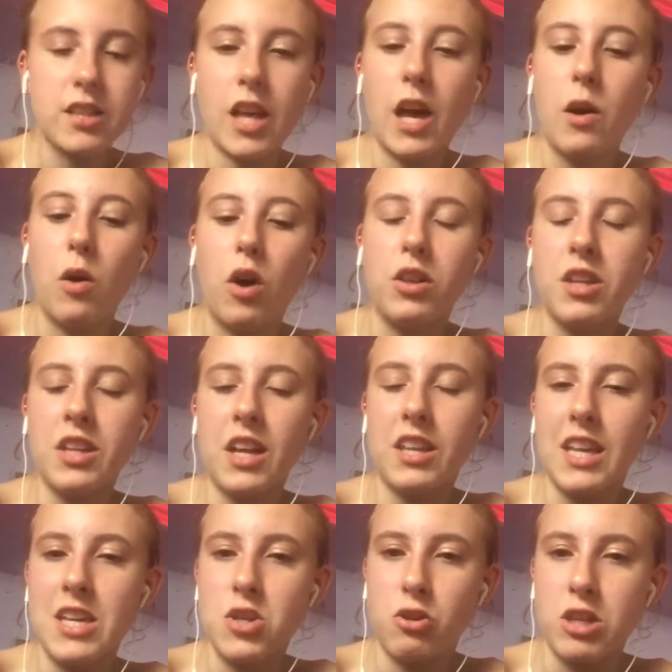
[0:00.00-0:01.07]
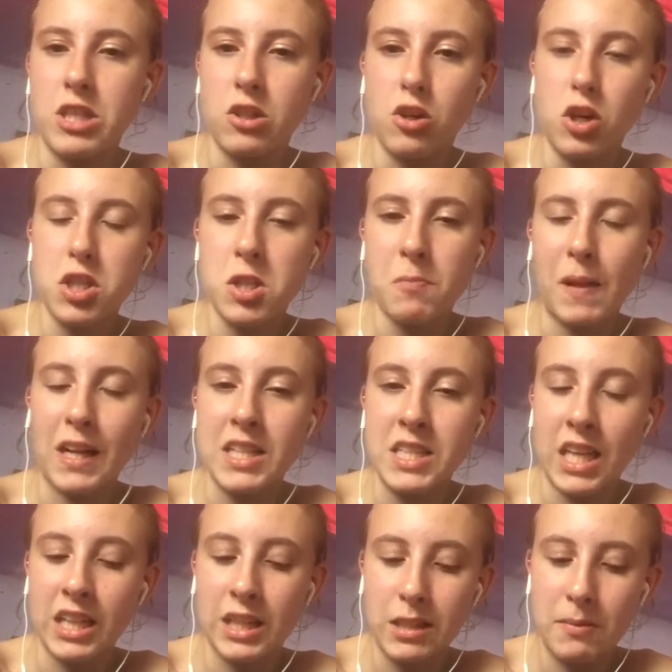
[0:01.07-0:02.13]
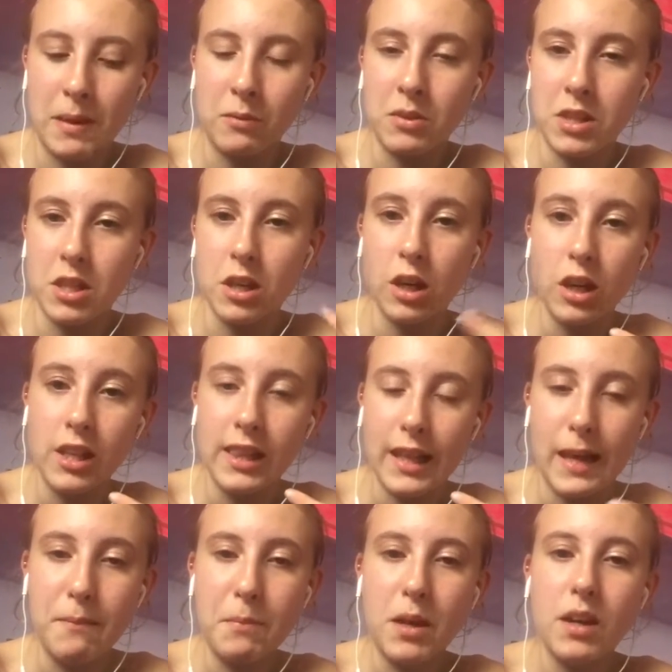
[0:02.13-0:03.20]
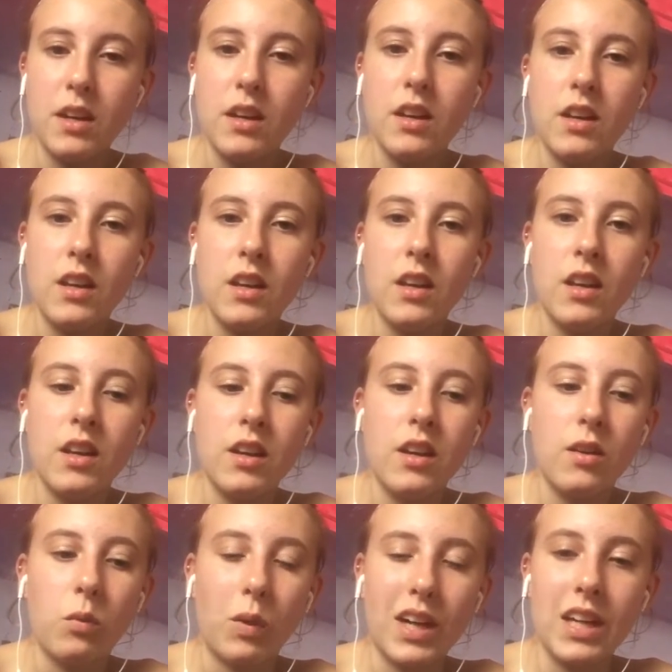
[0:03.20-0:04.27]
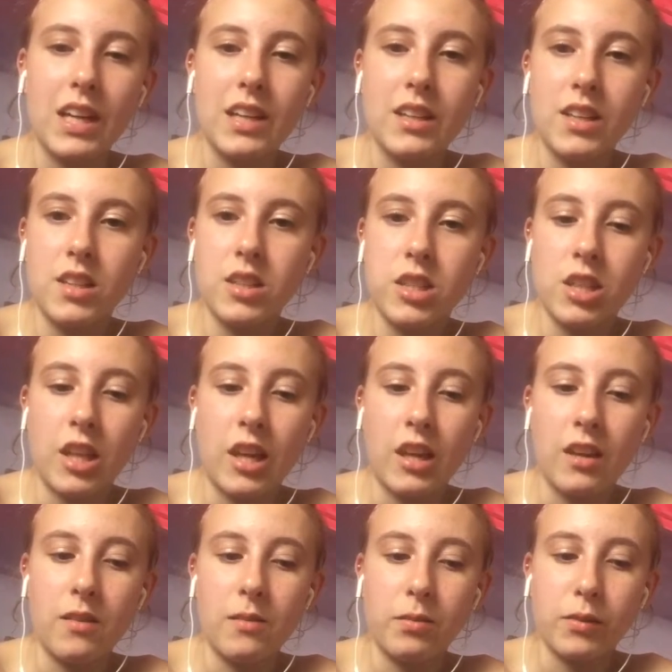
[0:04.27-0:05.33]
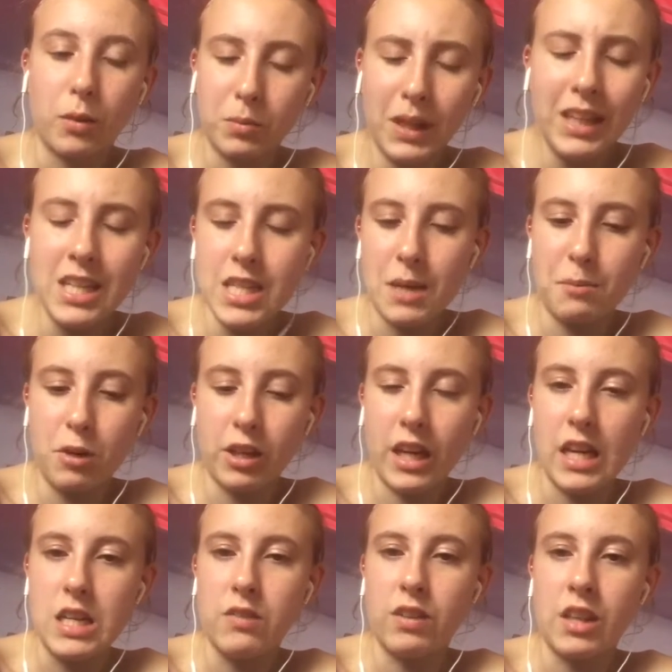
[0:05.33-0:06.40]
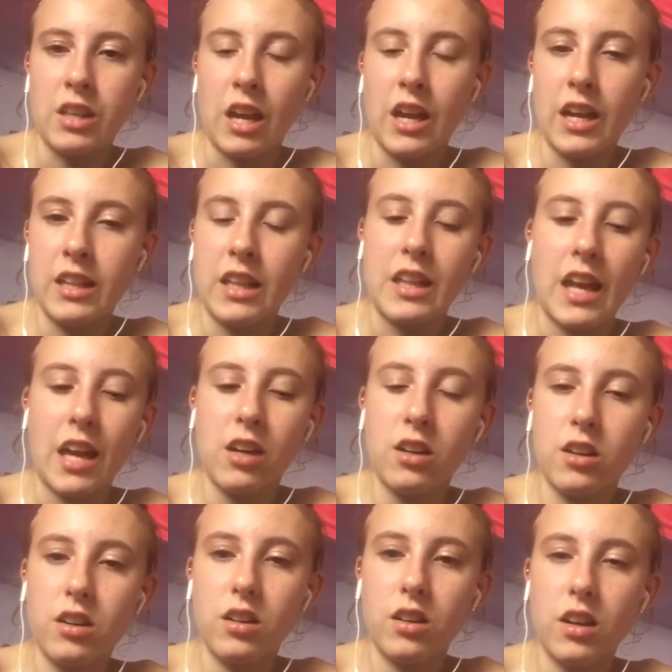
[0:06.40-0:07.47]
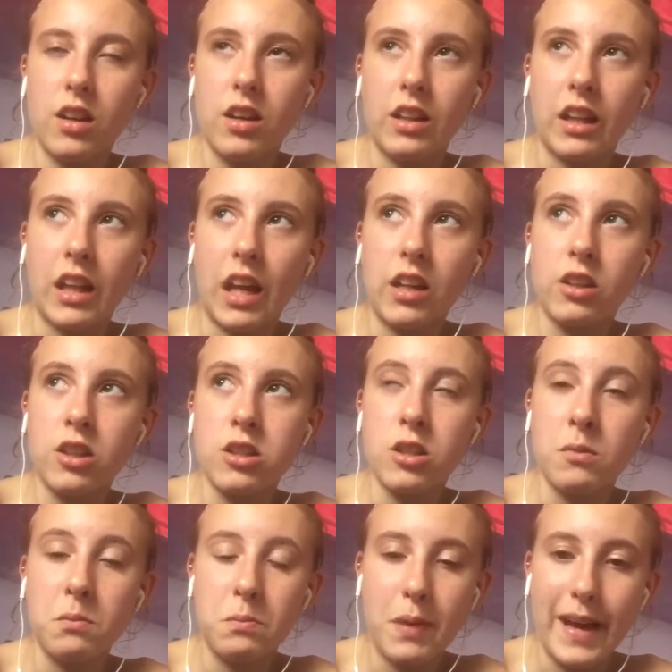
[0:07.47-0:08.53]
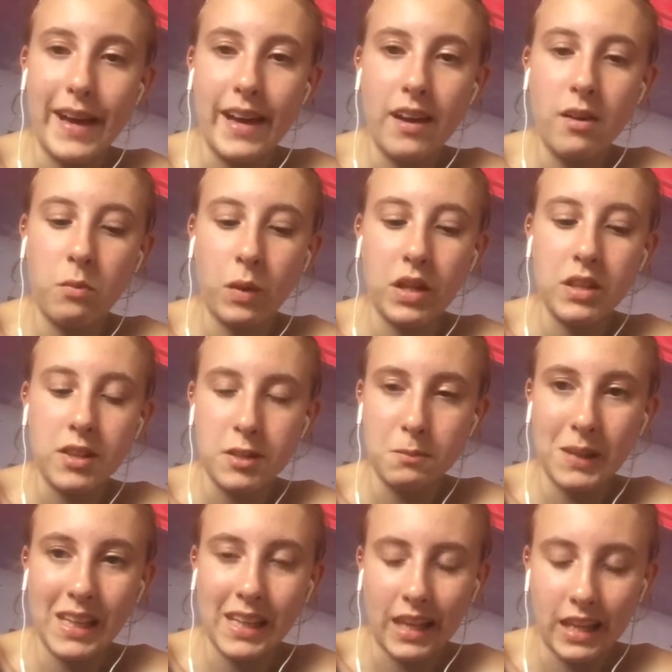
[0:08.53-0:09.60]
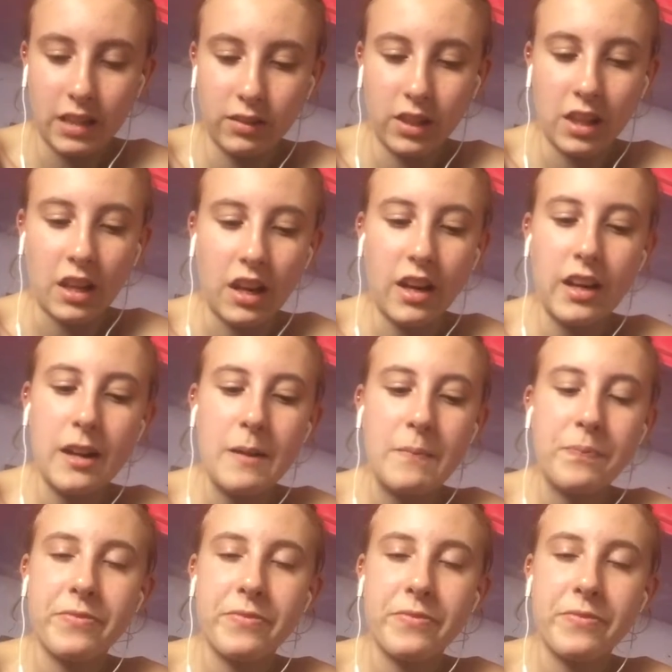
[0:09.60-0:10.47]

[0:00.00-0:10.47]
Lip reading: So on the night of the injuries, Gus, the black and tan guinea pig with the hurt lip, went into the completely separate cage for the night, and then Angus and Bear went in the split cage for the night.